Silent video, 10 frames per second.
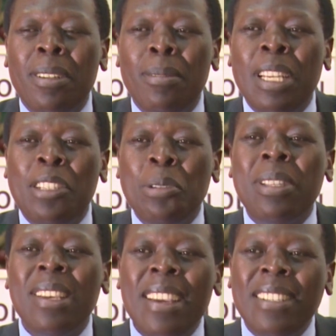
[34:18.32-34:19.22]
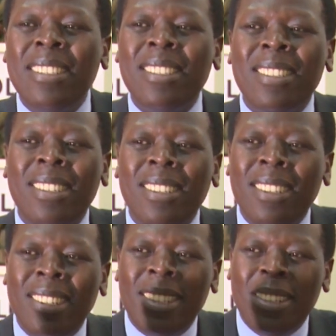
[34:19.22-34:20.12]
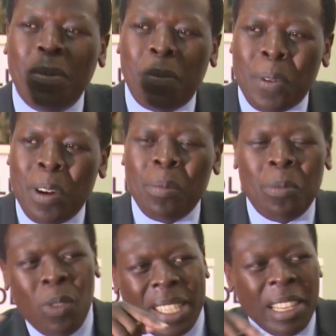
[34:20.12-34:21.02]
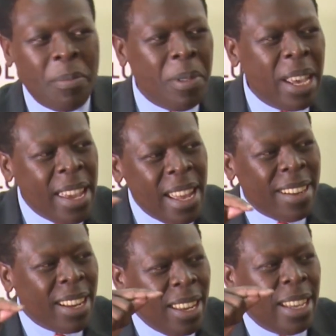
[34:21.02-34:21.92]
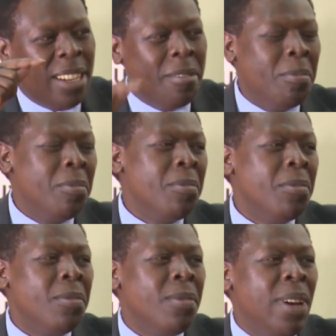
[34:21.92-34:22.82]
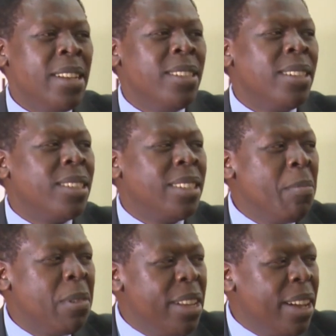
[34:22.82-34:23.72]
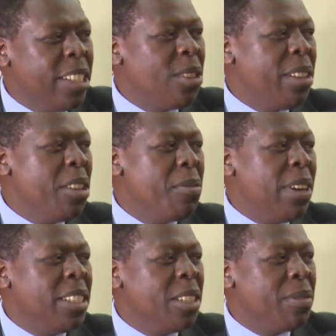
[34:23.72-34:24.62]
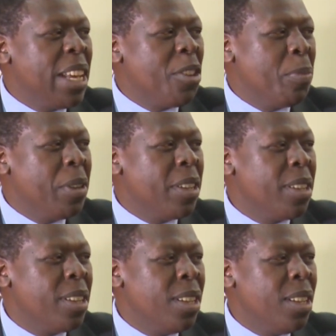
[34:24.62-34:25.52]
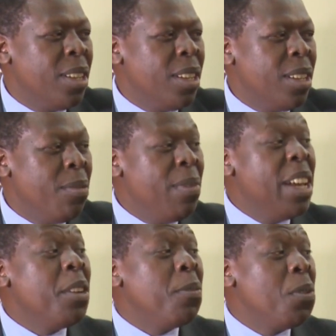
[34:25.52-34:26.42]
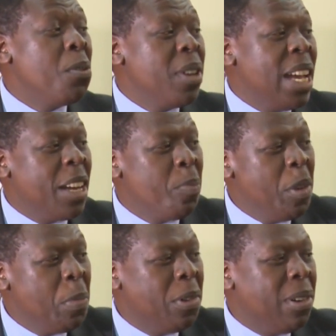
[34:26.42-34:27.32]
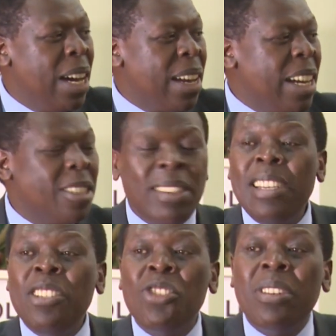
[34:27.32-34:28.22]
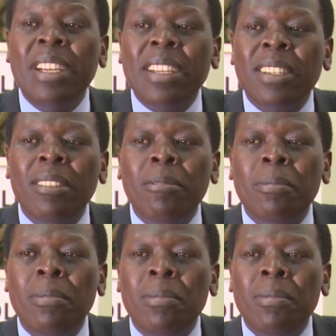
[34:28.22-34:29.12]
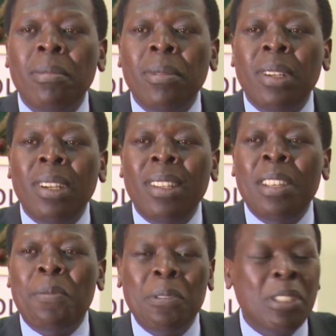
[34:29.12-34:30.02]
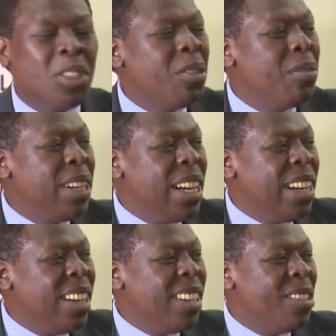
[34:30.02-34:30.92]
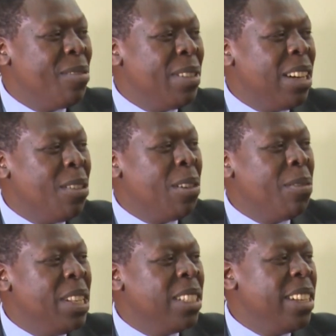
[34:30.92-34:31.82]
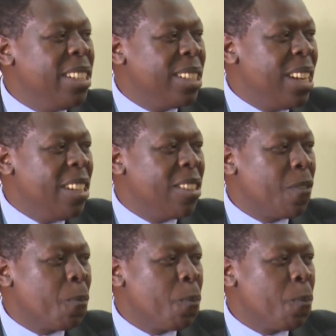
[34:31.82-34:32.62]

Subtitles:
The truth is, from what I'm hearing here, and it's the same thing I saw at the University of Nairobi, very few young people are actually enjoying the fruits of this legislation.